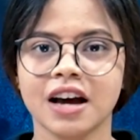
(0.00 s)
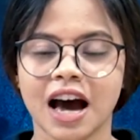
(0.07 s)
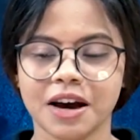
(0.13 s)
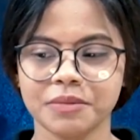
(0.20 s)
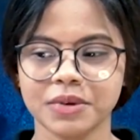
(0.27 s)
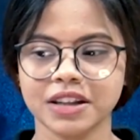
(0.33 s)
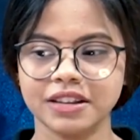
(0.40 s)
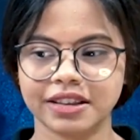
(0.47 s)

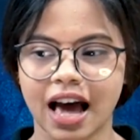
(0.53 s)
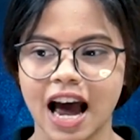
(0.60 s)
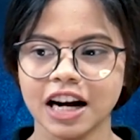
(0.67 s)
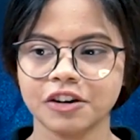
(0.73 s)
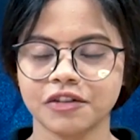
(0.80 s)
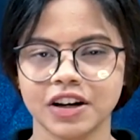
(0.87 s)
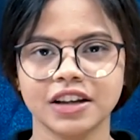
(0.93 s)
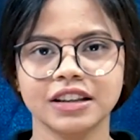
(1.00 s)
I mean,
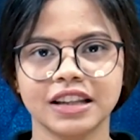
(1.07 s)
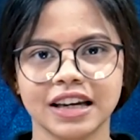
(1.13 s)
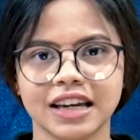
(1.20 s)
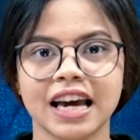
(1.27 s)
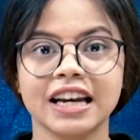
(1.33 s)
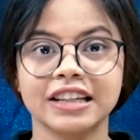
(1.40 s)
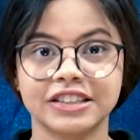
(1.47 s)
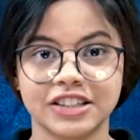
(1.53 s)
that way they
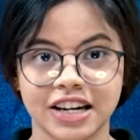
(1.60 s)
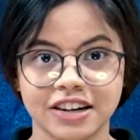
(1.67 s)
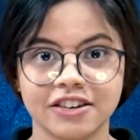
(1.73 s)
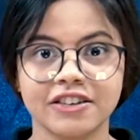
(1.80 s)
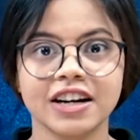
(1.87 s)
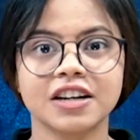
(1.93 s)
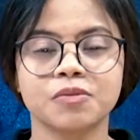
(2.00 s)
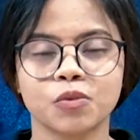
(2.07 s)
can
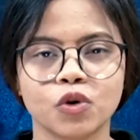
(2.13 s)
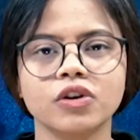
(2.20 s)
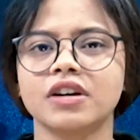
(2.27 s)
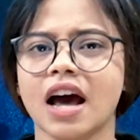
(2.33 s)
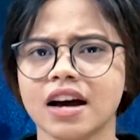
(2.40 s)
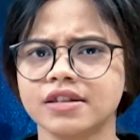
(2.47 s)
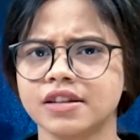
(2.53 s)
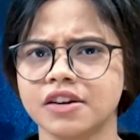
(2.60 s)
generate more
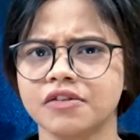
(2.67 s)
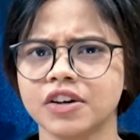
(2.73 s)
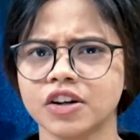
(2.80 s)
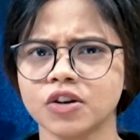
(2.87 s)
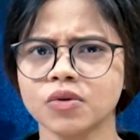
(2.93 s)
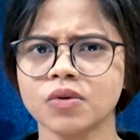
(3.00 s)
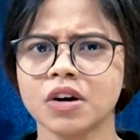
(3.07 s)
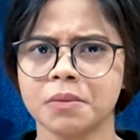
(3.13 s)
tax
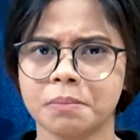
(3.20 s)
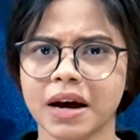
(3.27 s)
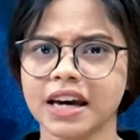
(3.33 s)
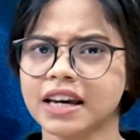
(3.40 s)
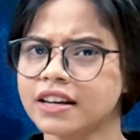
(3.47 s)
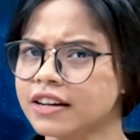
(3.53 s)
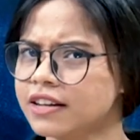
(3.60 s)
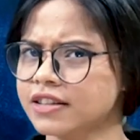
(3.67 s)
revenue by
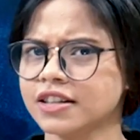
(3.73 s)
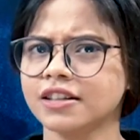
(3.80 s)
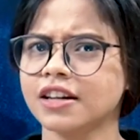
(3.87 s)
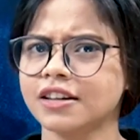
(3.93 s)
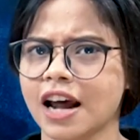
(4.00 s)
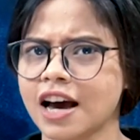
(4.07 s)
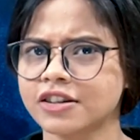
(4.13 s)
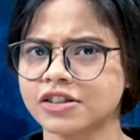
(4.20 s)
increasing
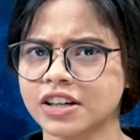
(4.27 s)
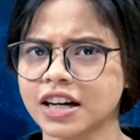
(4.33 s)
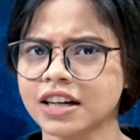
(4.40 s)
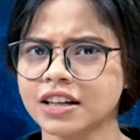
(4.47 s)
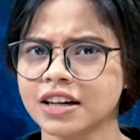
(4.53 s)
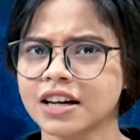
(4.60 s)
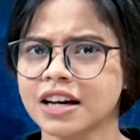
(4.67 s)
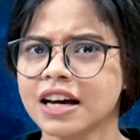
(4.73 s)
the tax rate.